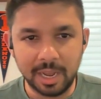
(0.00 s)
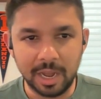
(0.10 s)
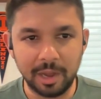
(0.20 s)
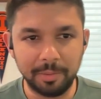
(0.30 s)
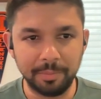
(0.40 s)

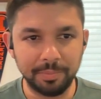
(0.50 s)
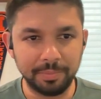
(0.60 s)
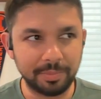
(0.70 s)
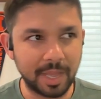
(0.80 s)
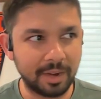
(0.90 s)
um,
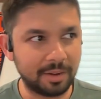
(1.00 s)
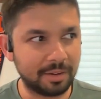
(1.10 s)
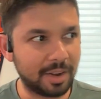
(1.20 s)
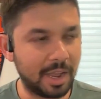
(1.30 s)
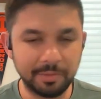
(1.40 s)
that
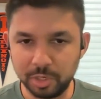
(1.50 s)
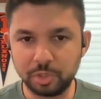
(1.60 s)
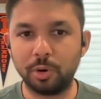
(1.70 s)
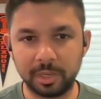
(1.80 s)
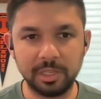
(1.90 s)
have
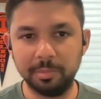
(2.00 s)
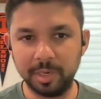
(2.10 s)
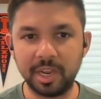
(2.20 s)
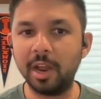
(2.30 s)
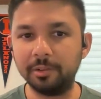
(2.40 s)
historically
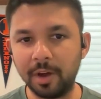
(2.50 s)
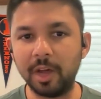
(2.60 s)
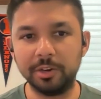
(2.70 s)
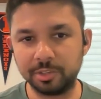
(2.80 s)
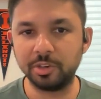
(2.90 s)
been kind of
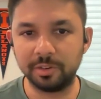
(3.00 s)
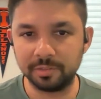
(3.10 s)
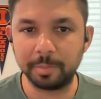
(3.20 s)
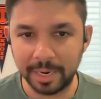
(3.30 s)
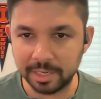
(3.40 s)
underserved
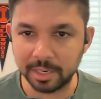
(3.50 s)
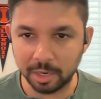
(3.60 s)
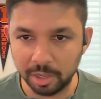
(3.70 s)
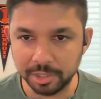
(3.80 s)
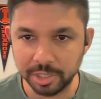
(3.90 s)
by
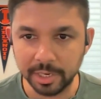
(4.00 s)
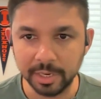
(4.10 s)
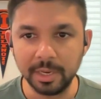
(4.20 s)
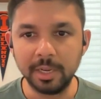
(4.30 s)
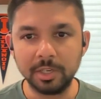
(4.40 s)
technology.
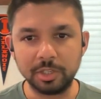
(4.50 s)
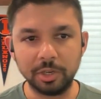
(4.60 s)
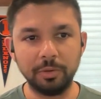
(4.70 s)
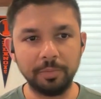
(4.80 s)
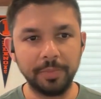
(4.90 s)

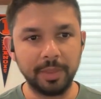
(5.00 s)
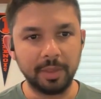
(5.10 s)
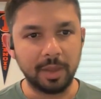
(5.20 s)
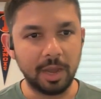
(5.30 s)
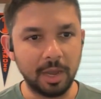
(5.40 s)
So,
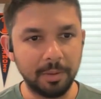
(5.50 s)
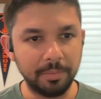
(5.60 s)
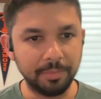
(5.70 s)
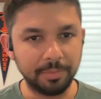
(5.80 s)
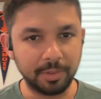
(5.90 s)

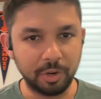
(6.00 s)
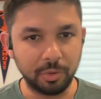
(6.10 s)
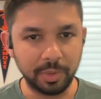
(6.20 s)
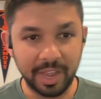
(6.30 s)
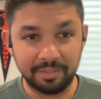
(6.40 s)
um, you know,
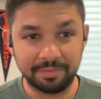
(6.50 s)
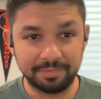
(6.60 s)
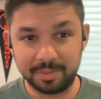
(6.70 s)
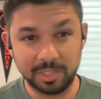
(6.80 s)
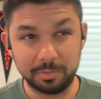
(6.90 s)
we have
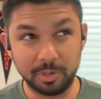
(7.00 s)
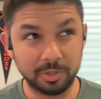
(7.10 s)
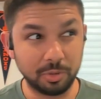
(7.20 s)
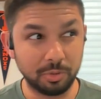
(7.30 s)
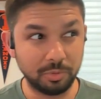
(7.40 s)
customers
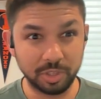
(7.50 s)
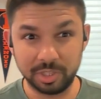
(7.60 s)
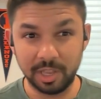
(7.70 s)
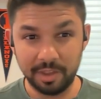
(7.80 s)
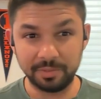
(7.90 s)
who just
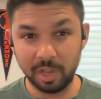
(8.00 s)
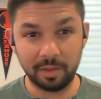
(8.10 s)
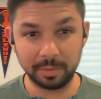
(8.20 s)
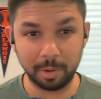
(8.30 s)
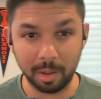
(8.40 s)
love
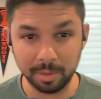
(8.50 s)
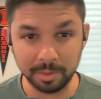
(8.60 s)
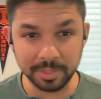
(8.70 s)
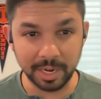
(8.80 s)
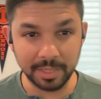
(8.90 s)
solving
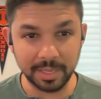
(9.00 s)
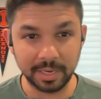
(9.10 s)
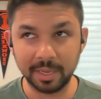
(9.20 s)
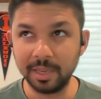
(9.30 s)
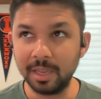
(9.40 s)
problems, and I
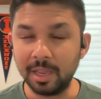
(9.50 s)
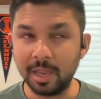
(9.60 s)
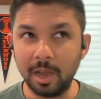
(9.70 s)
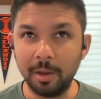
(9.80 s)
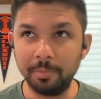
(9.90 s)
think
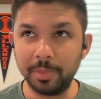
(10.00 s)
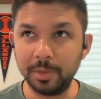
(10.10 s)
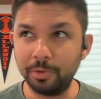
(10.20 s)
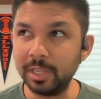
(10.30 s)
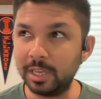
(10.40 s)
um, the
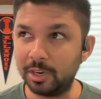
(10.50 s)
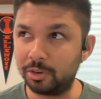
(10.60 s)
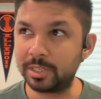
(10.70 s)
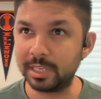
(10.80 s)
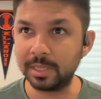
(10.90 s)
really
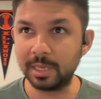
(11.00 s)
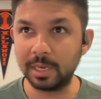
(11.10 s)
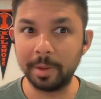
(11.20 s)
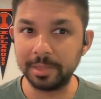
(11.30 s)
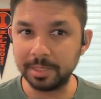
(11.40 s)
interesting thing
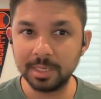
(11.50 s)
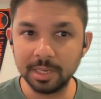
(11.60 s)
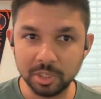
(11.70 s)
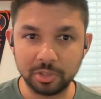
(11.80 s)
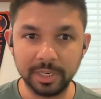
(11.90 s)
about this
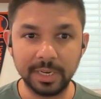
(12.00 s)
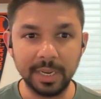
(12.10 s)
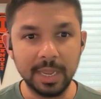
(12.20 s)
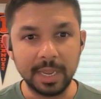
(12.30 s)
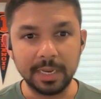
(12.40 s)
industry
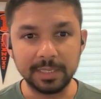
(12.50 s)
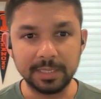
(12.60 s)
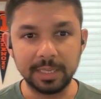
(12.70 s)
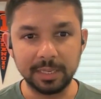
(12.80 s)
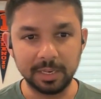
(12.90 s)
is
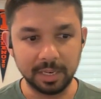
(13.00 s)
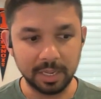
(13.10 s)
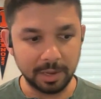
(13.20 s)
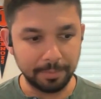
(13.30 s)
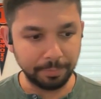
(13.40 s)
that
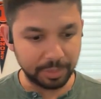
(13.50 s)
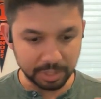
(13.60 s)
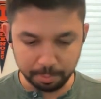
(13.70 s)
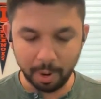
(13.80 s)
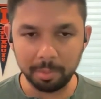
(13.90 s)
um, this
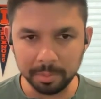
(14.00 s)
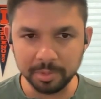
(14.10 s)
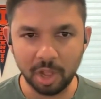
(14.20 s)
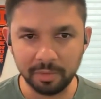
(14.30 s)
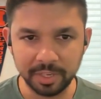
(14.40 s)
problem
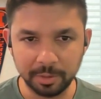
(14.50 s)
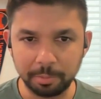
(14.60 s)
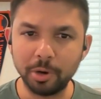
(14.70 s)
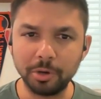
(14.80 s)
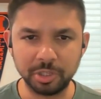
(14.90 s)
solving
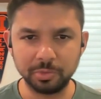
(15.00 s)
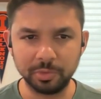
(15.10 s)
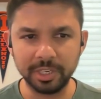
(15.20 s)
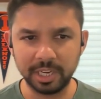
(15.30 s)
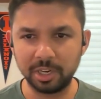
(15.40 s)
approach is
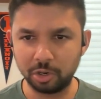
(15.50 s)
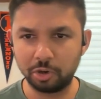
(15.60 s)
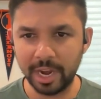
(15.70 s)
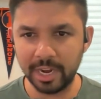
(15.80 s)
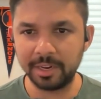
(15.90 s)
really
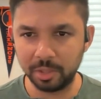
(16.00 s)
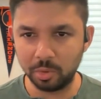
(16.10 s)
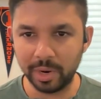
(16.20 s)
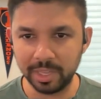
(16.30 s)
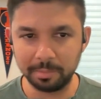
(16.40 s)
ingrained in the
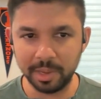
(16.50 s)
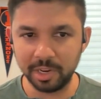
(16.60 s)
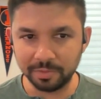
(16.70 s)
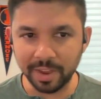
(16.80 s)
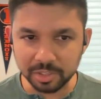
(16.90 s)
way that
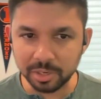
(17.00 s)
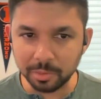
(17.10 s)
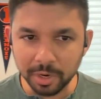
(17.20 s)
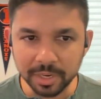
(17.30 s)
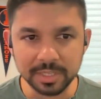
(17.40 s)
manufacturing
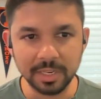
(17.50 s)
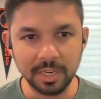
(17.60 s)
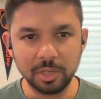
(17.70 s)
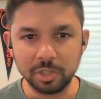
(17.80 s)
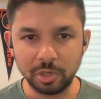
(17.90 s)
works.
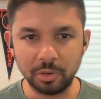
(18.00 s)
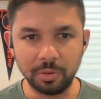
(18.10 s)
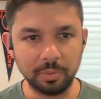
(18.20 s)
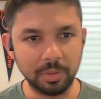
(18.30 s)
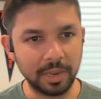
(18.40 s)

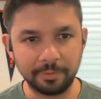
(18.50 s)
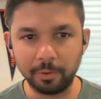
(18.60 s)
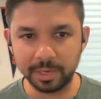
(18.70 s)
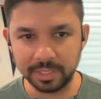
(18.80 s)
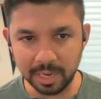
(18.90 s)
So, like for
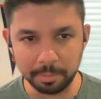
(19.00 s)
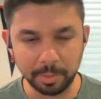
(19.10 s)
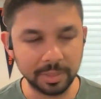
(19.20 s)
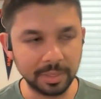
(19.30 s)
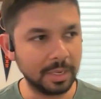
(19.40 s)

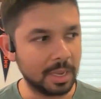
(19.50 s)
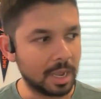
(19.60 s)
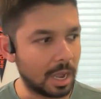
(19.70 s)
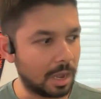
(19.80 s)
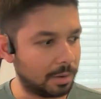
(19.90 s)
example,
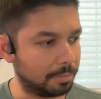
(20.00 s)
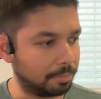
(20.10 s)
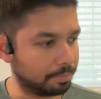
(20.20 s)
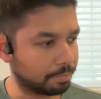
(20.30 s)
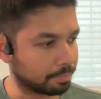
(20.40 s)
um,